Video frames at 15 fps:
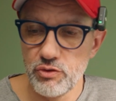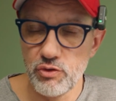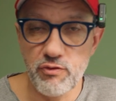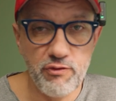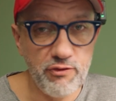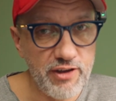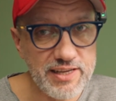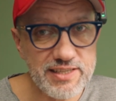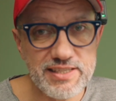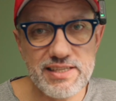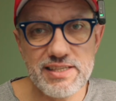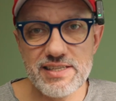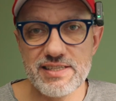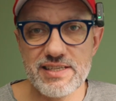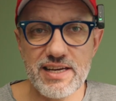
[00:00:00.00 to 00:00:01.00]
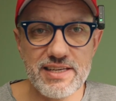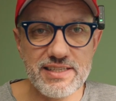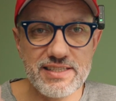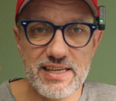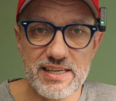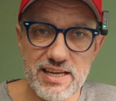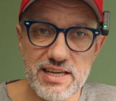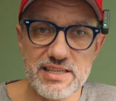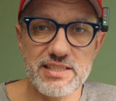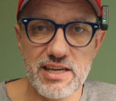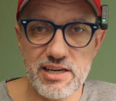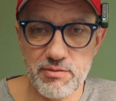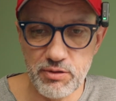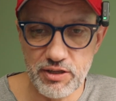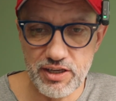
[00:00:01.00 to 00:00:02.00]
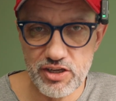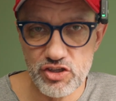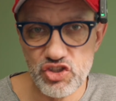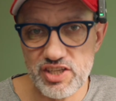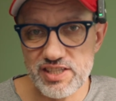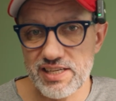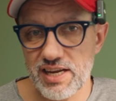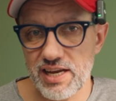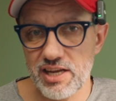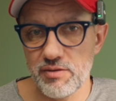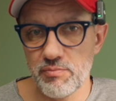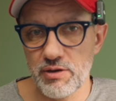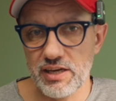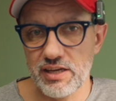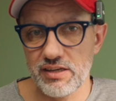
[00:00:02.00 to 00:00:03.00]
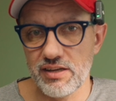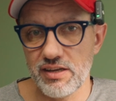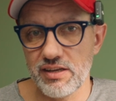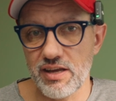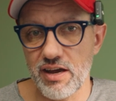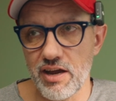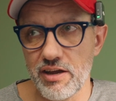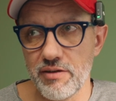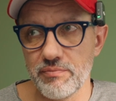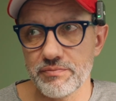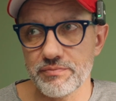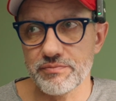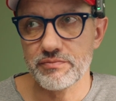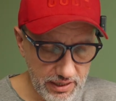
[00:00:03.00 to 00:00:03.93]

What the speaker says: to fancy designs that other applications had back at the time.